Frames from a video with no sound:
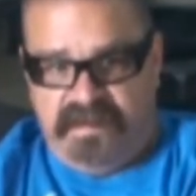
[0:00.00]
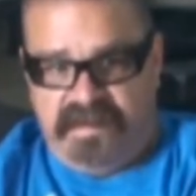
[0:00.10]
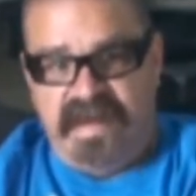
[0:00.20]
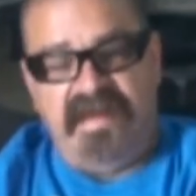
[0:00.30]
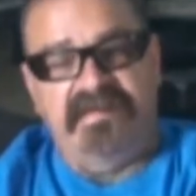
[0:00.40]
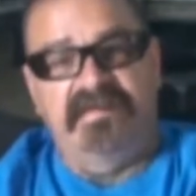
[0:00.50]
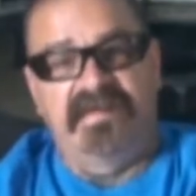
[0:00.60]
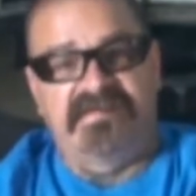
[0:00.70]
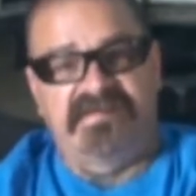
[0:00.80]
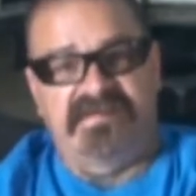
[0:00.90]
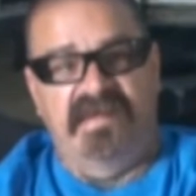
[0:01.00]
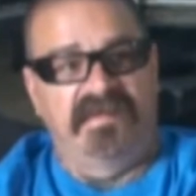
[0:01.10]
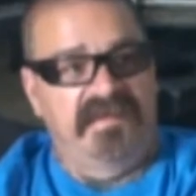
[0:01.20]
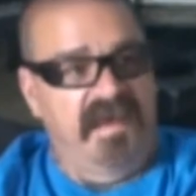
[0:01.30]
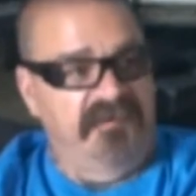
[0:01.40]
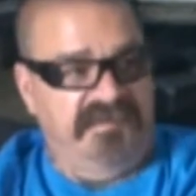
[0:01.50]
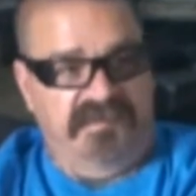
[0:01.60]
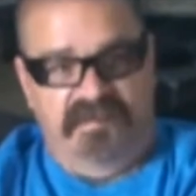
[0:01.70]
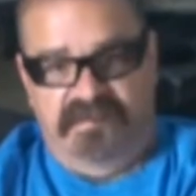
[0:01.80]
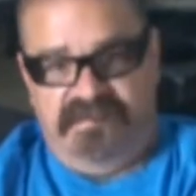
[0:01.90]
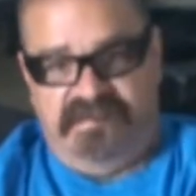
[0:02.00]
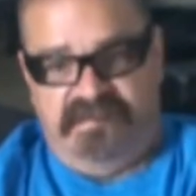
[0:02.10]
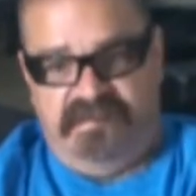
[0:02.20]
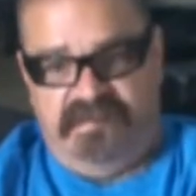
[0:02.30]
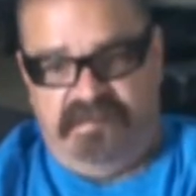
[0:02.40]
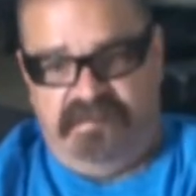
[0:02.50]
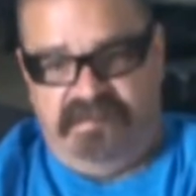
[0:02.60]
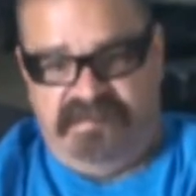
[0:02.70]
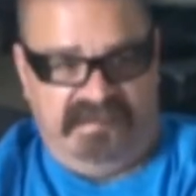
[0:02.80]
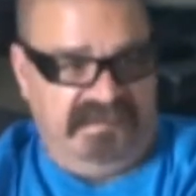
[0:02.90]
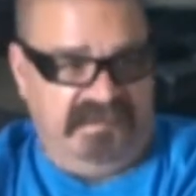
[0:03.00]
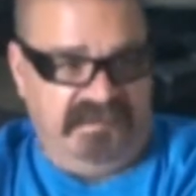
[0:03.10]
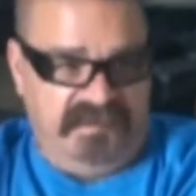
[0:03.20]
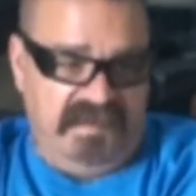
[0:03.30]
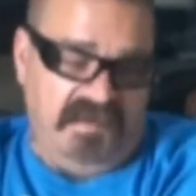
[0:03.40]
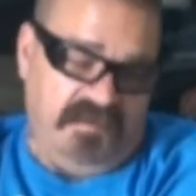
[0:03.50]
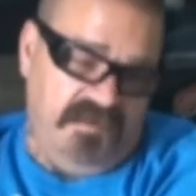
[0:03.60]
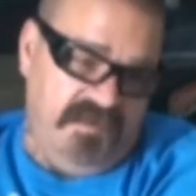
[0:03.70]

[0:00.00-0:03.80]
Konnected doesn't sell enough shirts just, you know,